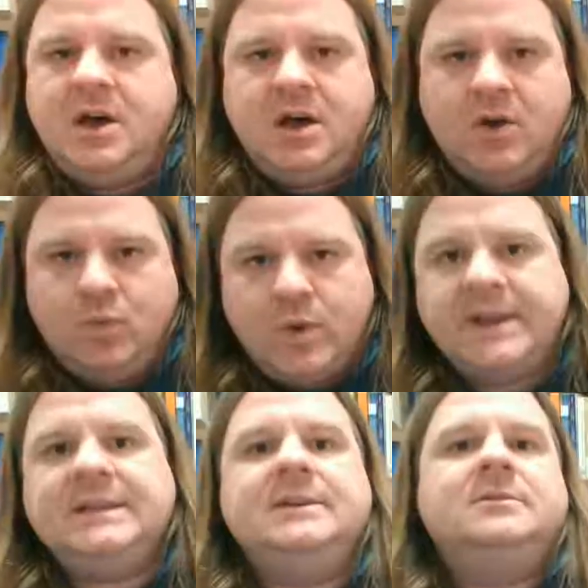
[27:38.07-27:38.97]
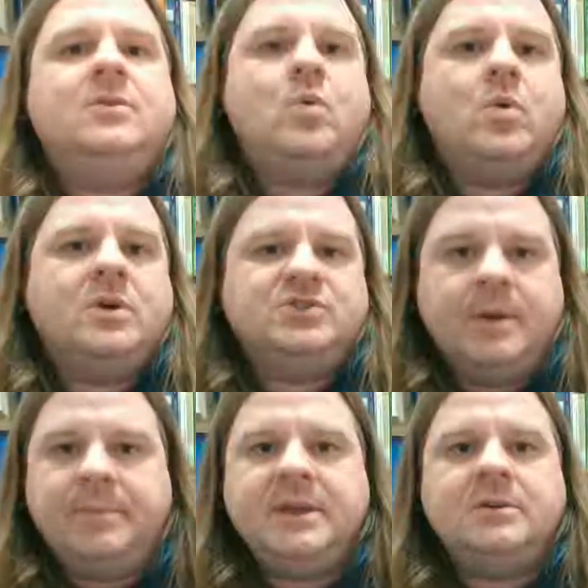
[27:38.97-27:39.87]
running or
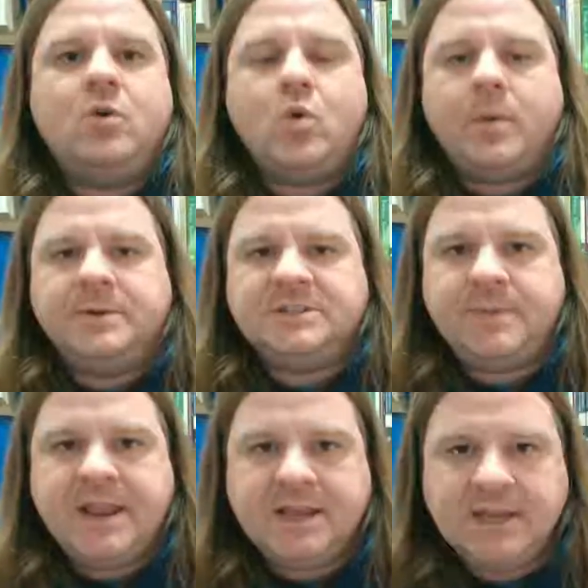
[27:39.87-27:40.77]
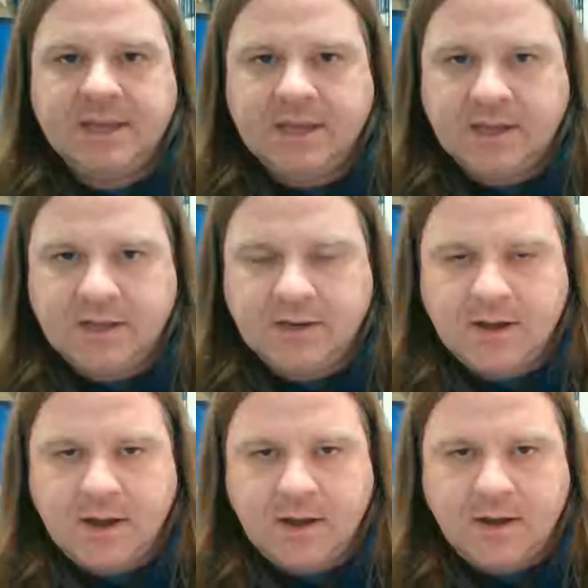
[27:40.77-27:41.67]
jumping or participating in